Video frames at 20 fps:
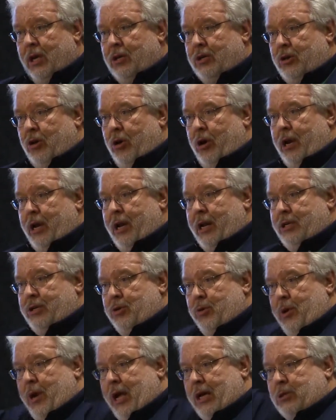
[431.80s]
turn it
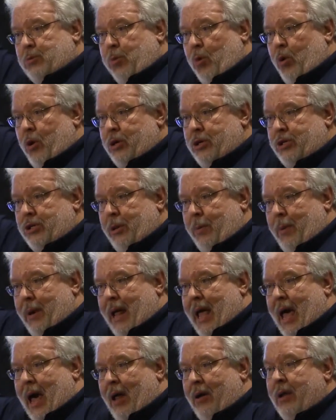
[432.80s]
into an export, and ship it
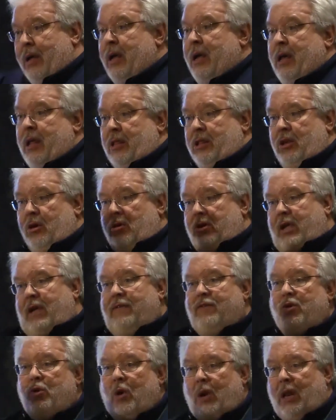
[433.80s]
out. They'll
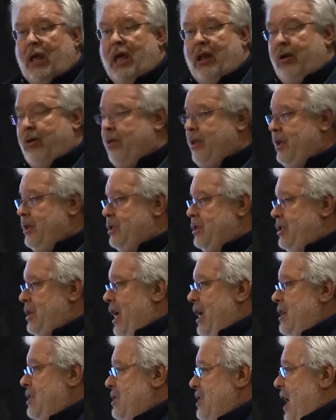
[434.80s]
give you a letter that
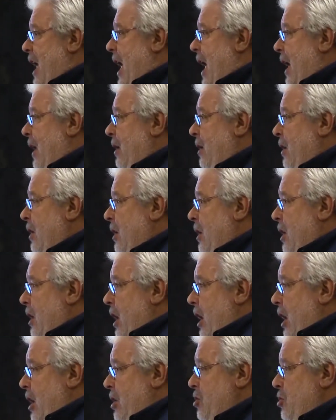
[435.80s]
says that,
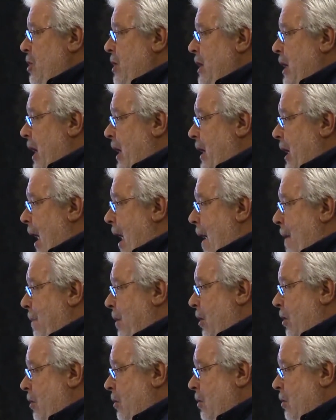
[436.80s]
and you can get
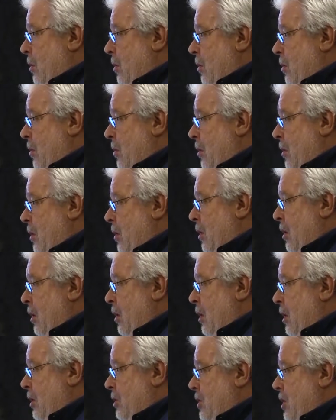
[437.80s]
capital,
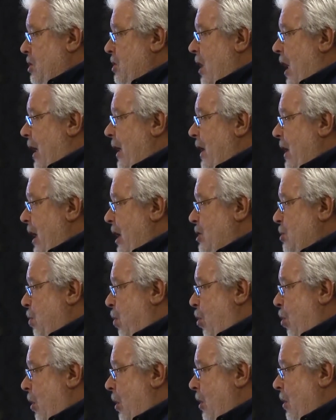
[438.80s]
just like an
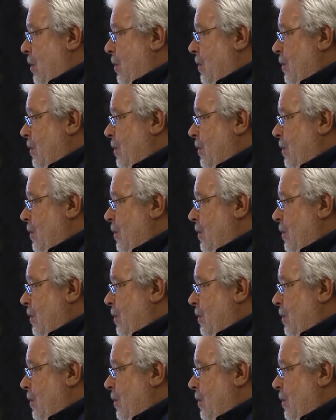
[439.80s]
exporter.